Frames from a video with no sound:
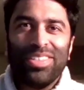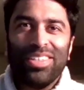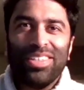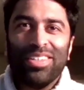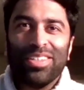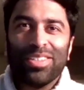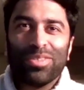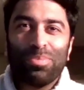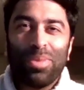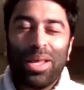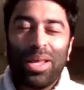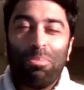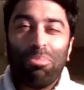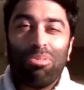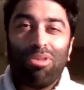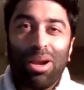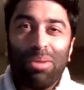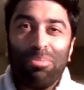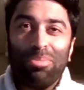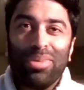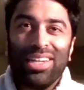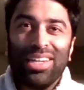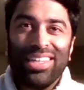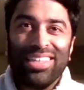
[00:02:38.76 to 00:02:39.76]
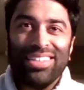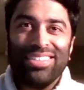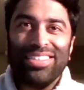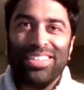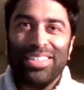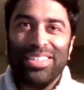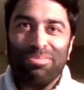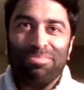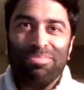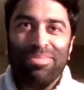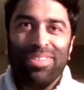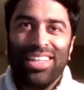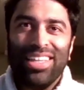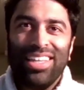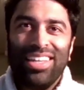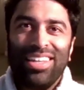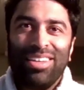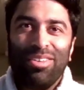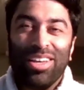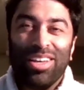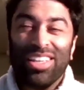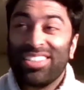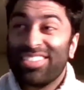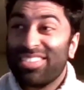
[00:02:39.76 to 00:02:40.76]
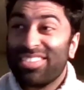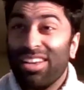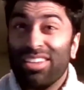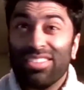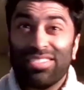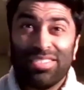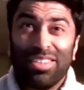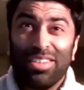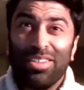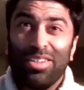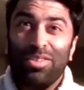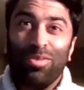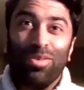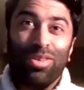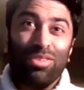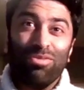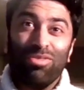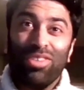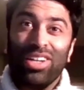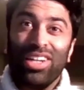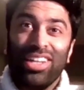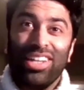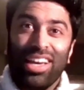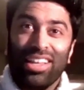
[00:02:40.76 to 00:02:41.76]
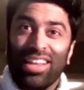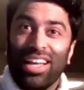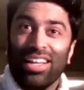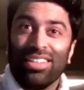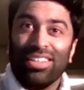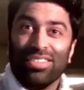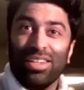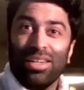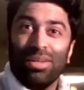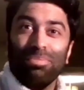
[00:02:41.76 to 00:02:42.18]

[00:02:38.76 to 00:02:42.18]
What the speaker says: you've seen us play a Premier League team. As fast-footed one, really, at that